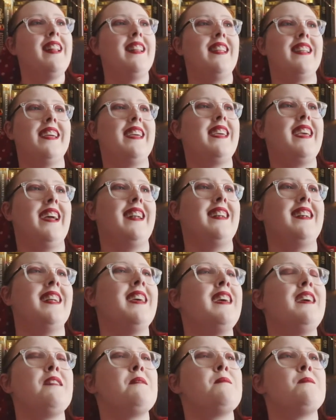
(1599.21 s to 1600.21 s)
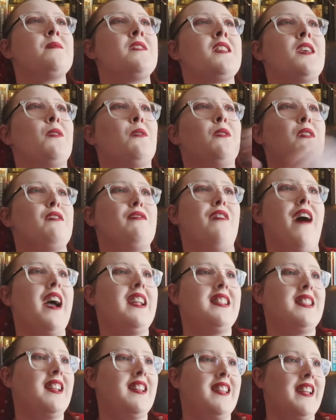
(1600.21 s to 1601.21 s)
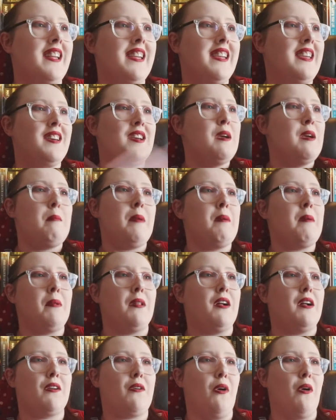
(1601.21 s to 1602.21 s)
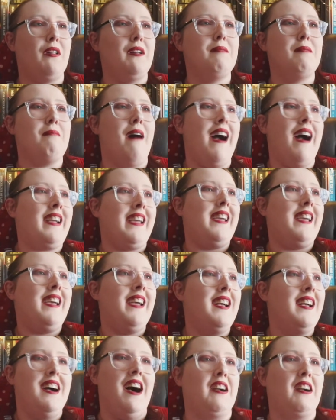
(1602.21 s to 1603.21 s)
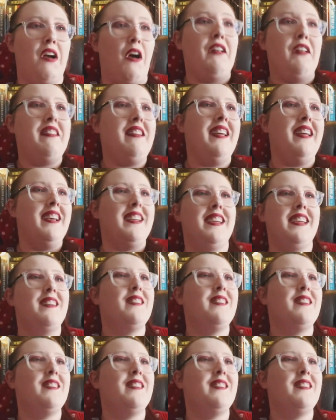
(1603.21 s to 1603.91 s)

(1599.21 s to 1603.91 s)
Like, and you know, the fact that like people are calling Maggie a cunt,